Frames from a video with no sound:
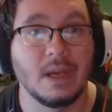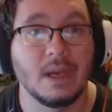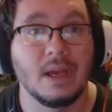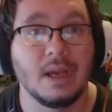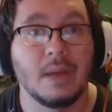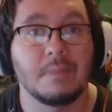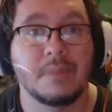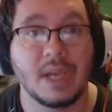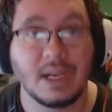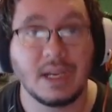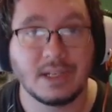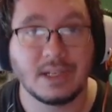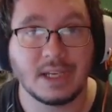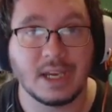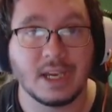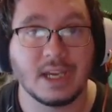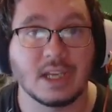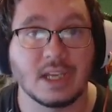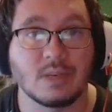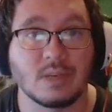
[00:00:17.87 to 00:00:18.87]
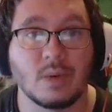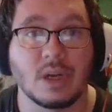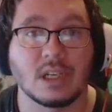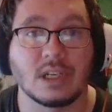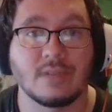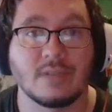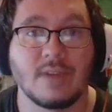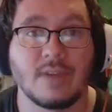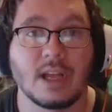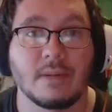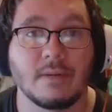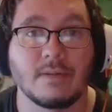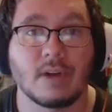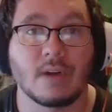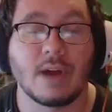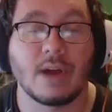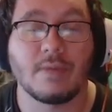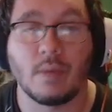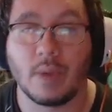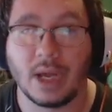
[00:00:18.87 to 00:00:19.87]
PT is when it is available for
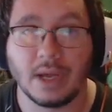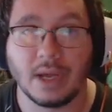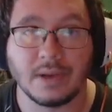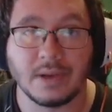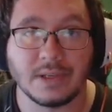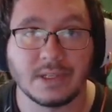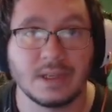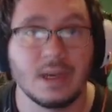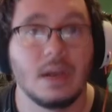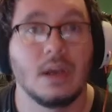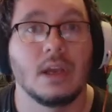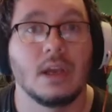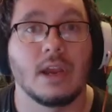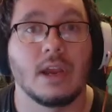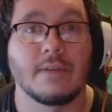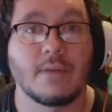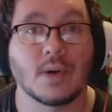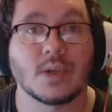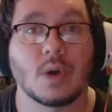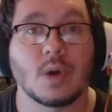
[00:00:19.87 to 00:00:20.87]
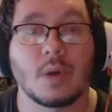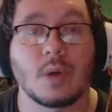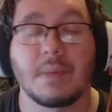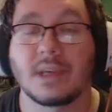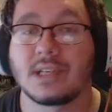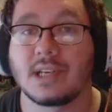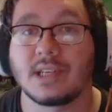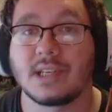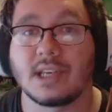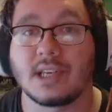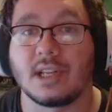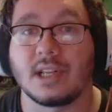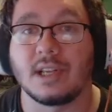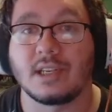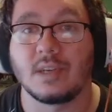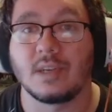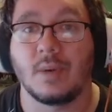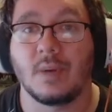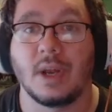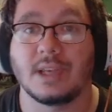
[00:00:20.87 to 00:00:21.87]
everyone else. Your first order of business is to
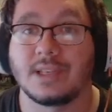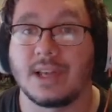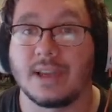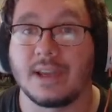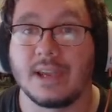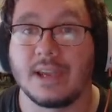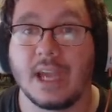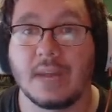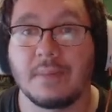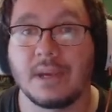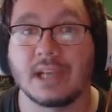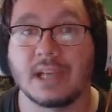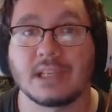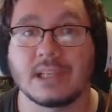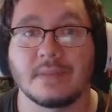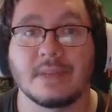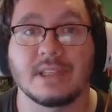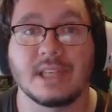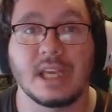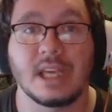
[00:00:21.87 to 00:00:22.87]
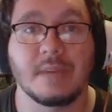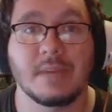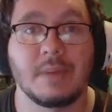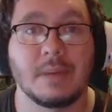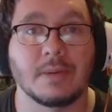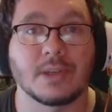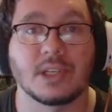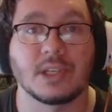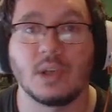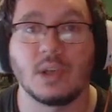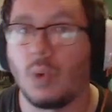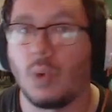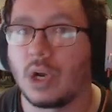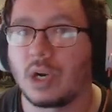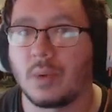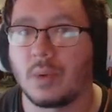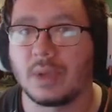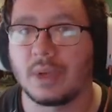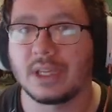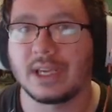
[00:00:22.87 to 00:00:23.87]
listen to what I said again because I've been seeing people still
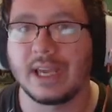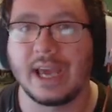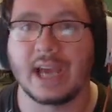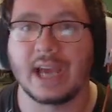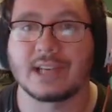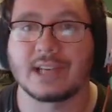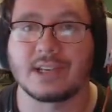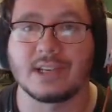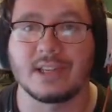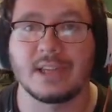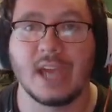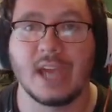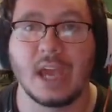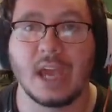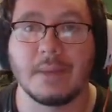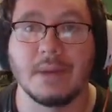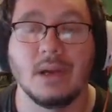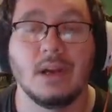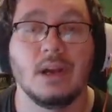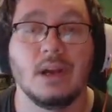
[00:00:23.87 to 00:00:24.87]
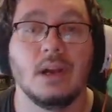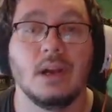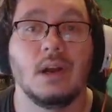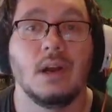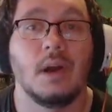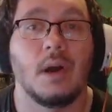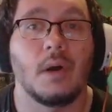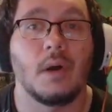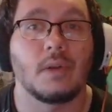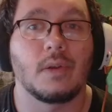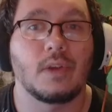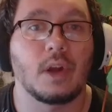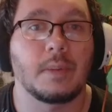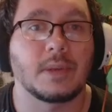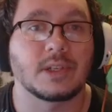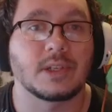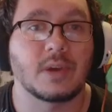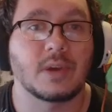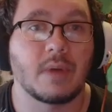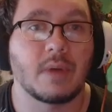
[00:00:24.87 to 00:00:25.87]
wondering when they get access to the game. I'll throw it up on
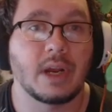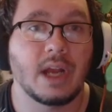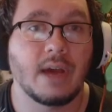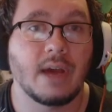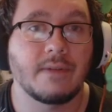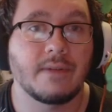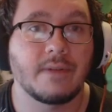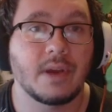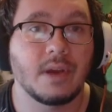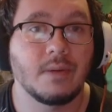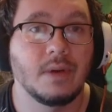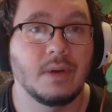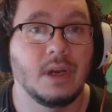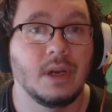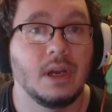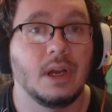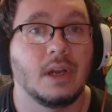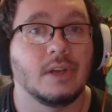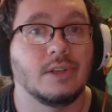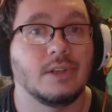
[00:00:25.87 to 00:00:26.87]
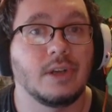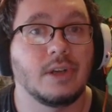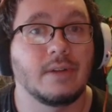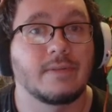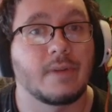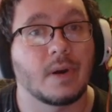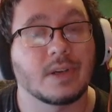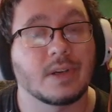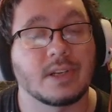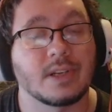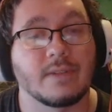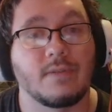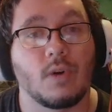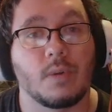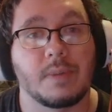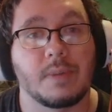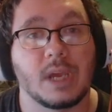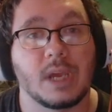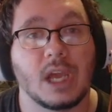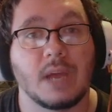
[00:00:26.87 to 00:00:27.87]
screen right now for you. June 1st at 4
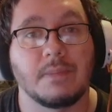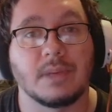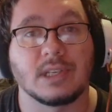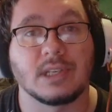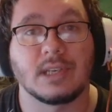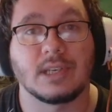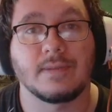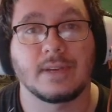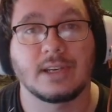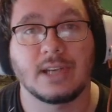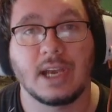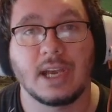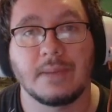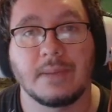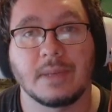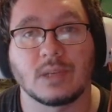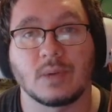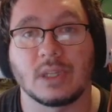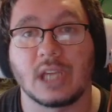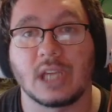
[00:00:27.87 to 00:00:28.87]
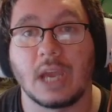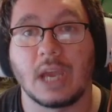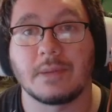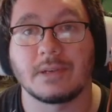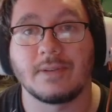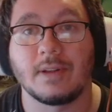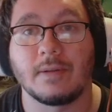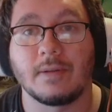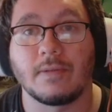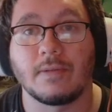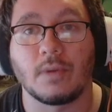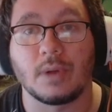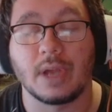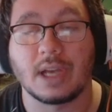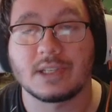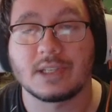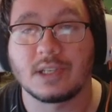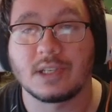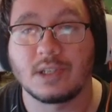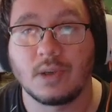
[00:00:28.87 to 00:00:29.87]
p.m. Pacific time is when the game is available for early
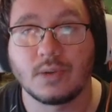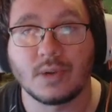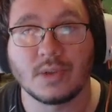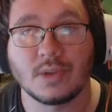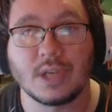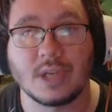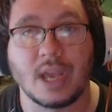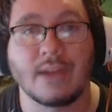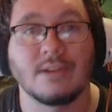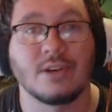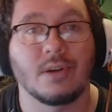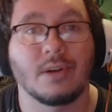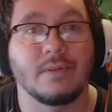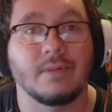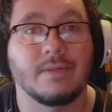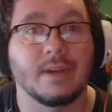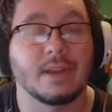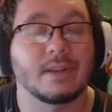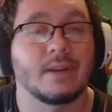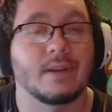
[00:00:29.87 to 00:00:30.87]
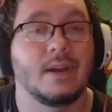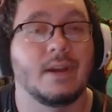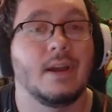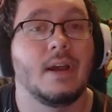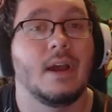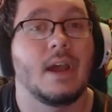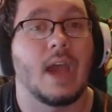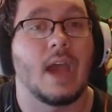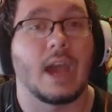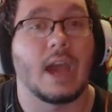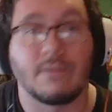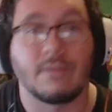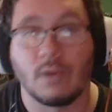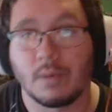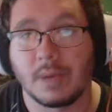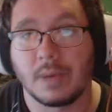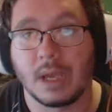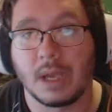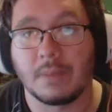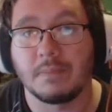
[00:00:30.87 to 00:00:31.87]
access users, and June 5th at 4
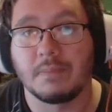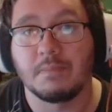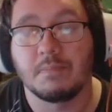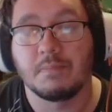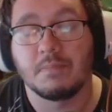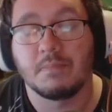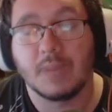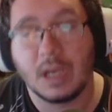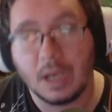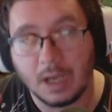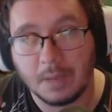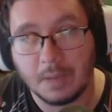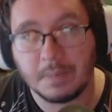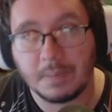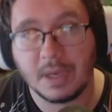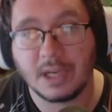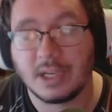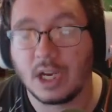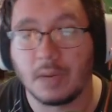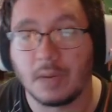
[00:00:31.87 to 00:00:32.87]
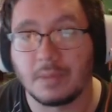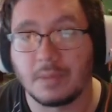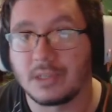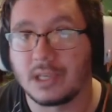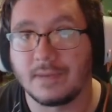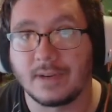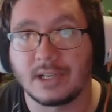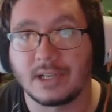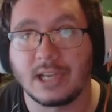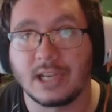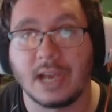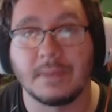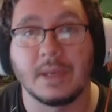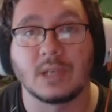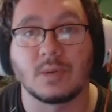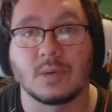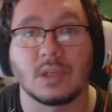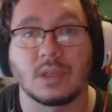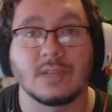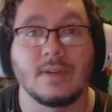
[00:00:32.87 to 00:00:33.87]
p.m. Uh, PT or Pacific time is
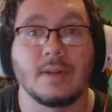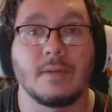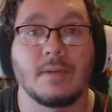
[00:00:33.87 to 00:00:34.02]
when it's available for